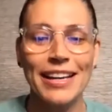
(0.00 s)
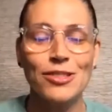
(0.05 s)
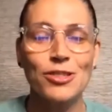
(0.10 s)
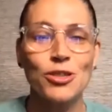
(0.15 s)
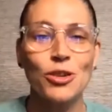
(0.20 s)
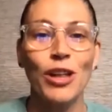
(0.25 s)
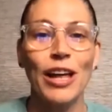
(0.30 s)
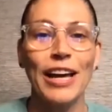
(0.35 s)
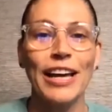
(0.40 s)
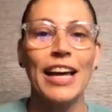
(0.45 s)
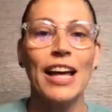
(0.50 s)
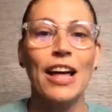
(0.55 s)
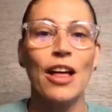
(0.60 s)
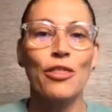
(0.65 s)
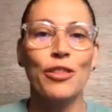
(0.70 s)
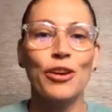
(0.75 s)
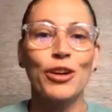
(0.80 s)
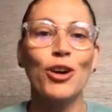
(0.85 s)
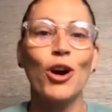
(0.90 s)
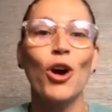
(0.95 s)
So like,
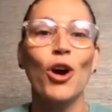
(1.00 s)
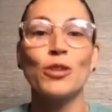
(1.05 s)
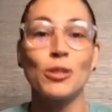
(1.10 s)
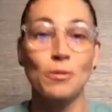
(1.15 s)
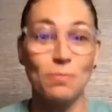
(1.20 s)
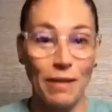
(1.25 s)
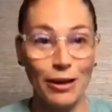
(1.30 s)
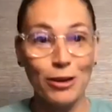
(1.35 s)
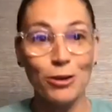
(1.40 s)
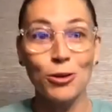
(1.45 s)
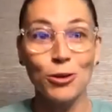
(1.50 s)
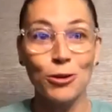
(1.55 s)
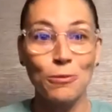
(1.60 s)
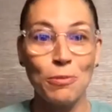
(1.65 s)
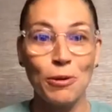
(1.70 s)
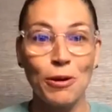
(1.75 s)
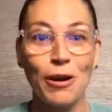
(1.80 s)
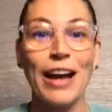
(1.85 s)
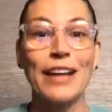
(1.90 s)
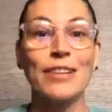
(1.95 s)
the coach, Michael
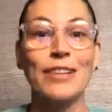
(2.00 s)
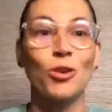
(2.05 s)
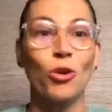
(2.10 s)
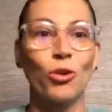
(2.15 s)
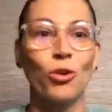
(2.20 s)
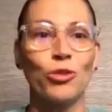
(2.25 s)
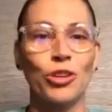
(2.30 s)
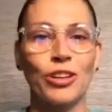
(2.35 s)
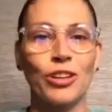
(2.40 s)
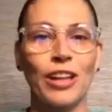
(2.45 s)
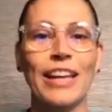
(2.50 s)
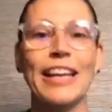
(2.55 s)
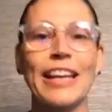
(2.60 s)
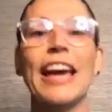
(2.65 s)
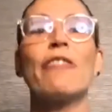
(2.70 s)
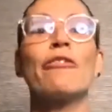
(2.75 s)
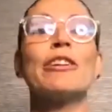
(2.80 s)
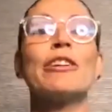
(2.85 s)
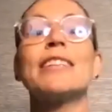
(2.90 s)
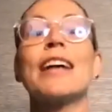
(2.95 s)
Cooper, had told her, like,
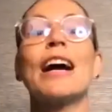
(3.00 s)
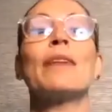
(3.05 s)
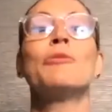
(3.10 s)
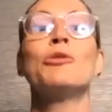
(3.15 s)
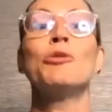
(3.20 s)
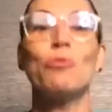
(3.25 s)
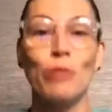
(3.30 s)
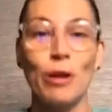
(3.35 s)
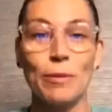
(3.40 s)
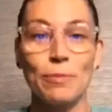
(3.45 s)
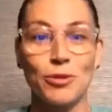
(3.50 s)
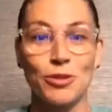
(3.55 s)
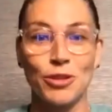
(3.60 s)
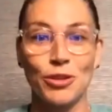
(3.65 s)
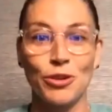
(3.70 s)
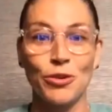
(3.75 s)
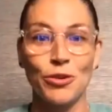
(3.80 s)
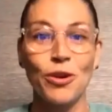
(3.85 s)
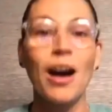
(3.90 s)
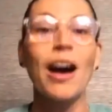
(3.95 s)
every time you rip
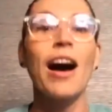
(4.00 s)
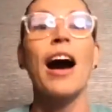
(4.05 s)
Sue,